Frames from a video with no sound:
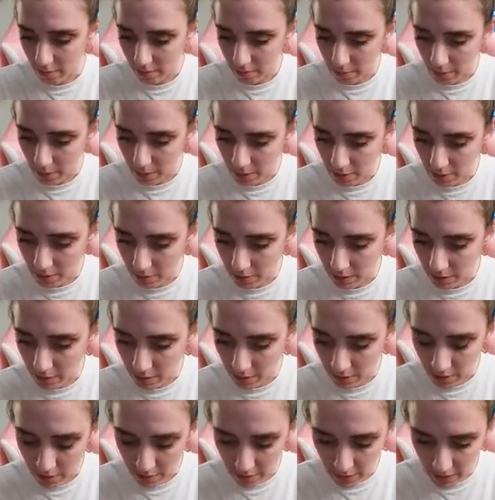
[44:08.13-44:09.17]
Probably don't need to
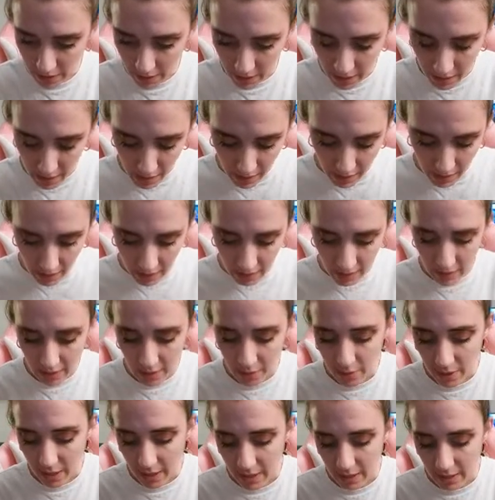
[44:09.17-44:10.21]
save that.
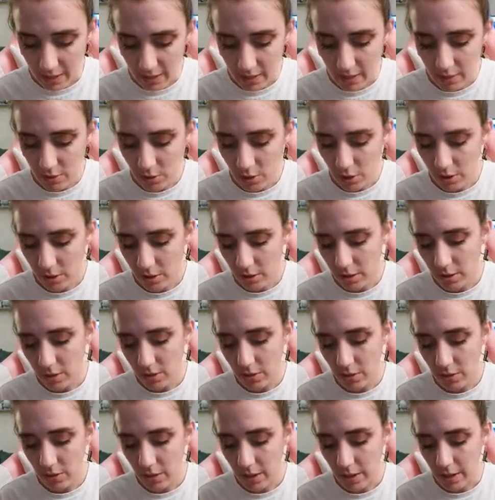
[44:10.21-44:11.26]
Anyway, there's her
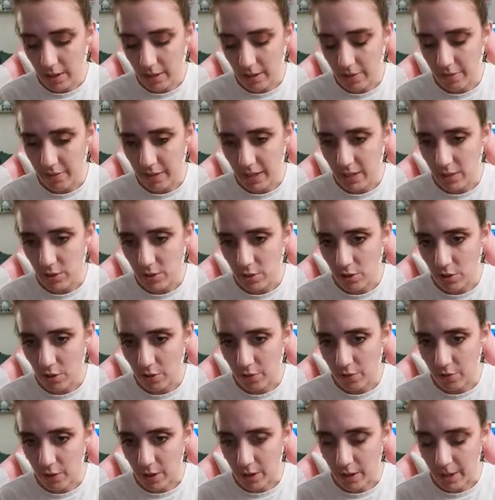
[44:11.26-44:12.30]
little face so
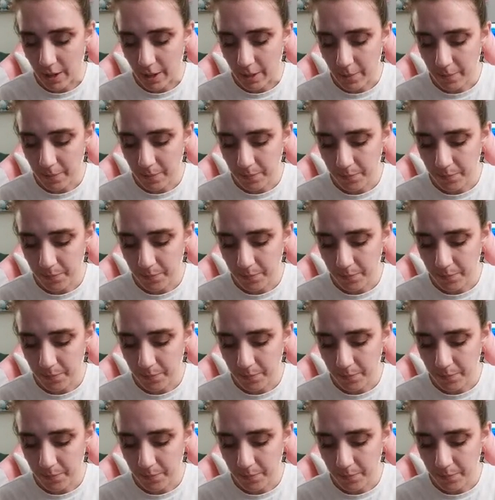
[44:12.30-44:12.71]
far.